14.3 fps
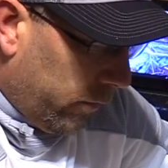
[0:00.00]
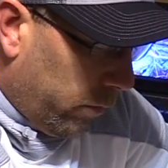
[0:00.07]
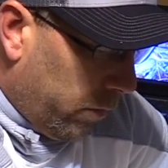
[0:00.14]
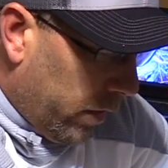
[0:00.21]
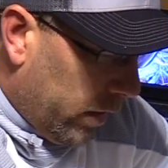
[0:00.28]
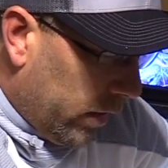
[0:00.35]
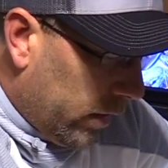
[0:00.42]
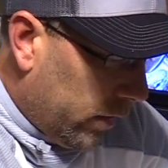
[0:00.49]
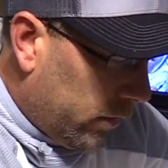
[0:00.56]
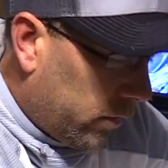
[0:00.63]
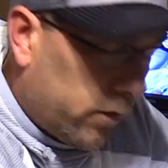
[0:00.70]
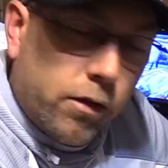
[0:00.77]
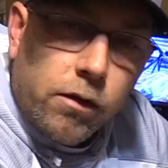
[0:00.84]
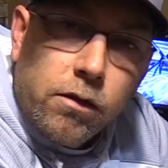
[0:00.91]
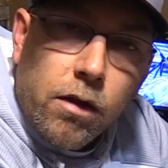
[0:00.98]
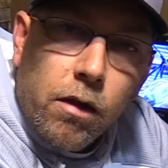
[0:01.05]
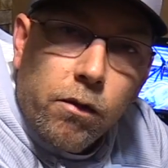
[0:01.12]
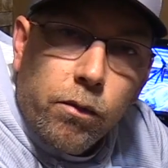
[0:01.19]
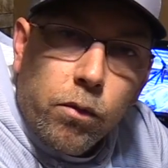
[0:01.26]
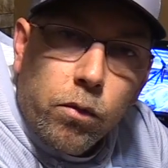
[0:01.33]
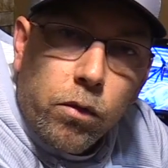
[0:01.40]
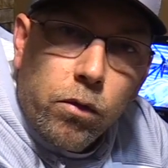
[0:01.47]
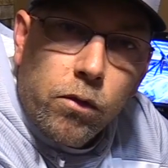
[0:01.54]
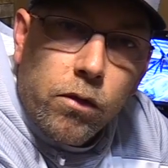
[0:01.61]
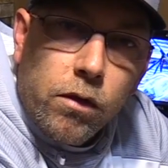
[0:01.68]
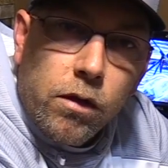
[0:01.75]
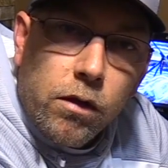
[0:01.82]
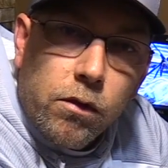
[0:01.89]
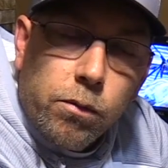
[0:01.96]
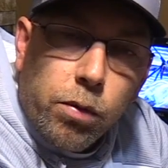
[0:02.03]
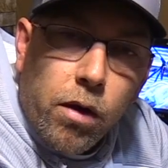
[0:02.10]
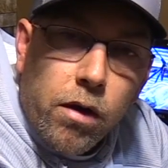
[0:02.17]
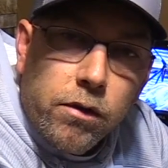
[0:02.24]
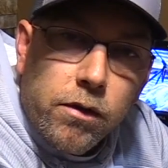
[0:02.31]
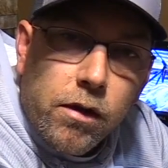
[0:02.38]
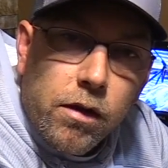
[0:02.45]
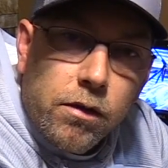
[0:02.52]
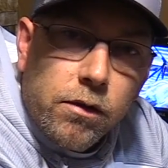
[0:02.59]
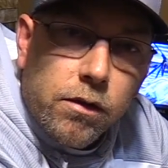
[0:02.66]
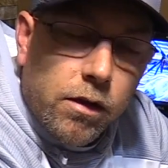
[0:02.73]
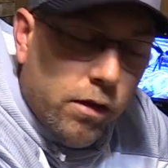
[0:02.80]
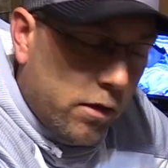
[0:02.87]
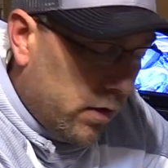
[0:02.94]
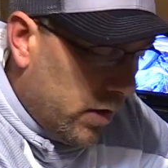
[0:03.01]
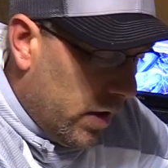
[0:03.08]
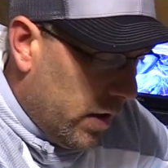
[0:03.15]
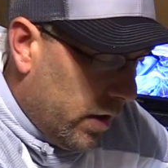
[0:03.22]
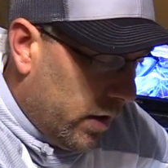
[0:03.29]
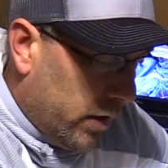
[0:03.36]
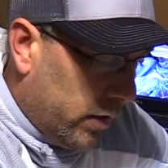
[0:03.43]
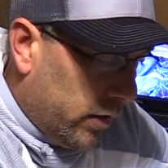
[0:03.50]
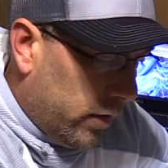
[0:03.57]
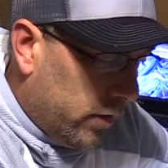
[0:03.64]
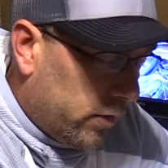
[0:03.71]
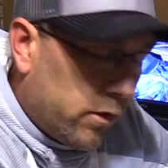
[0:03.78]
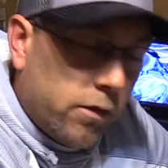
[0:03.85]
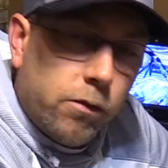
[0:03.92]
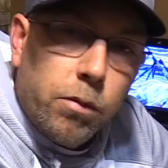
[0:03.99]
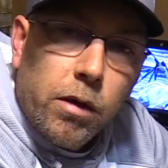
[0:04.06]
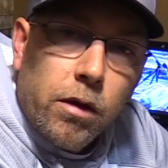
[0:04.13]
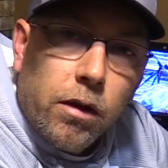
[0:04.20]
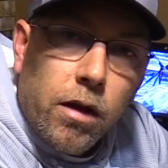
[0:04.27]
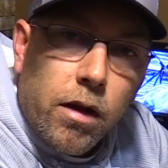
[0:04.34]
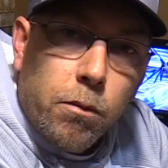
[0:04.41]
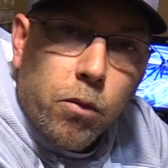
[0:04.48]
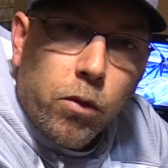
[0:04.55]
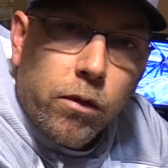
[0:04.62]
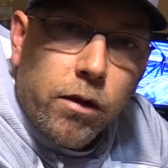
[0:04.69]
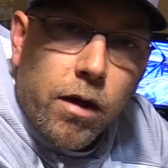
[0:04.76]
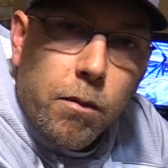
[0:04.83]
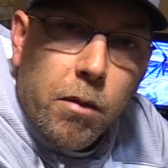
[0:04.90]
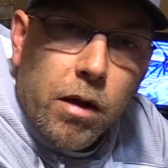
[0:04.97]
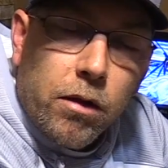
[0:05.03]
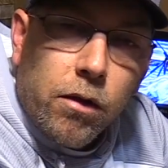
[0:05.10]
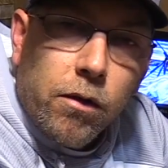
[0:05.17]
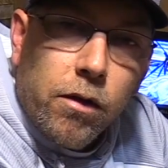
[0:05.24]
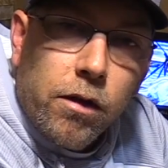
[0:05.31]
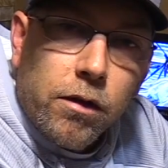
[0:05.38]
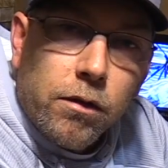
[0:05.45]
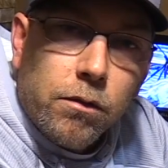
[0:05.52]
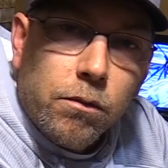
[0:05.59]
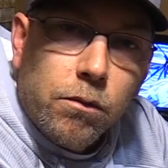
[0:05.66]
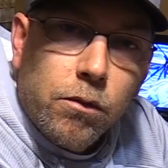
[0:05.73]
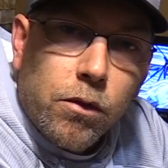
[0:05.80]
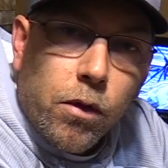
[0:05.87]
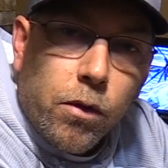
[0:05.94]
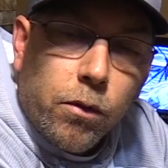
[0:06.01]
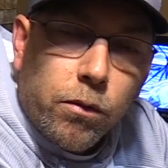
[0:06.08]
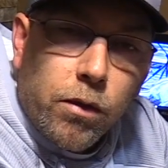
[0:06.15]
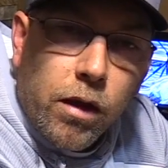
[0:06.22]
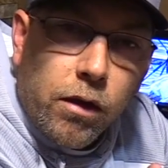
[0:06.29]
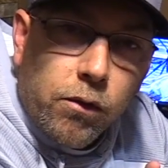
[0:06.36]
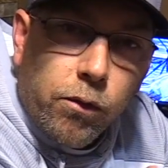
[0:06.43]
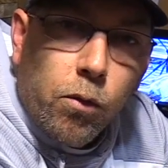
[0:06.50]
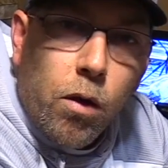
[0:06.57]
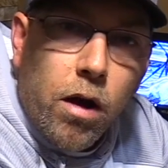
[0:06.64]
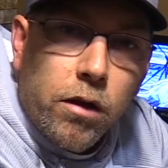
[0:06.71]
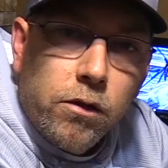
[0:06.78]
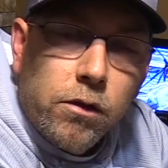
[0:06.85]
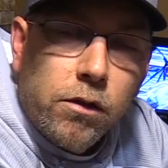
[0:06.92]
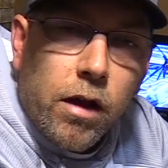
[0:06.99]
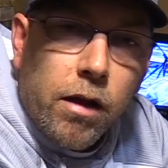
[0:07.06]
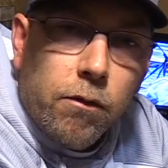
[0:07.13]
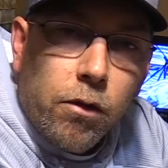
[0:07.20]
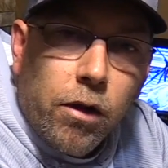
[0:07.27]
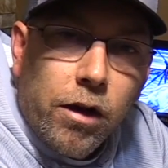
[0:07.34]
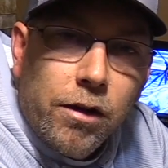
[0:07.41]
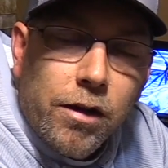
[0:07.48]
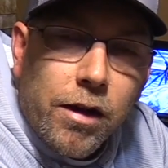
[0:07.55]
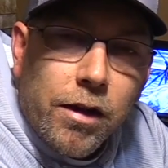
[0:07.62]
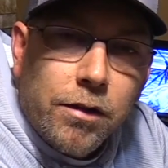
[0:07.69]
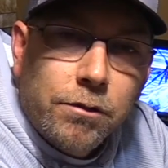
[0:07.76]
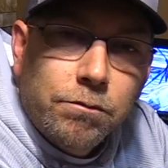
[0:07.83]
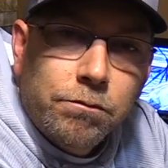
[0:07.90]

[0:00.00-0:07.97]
everybody's successful using this process and uh, gets to spend a lot more time out there hunting. So thanks for watching. Have a great day.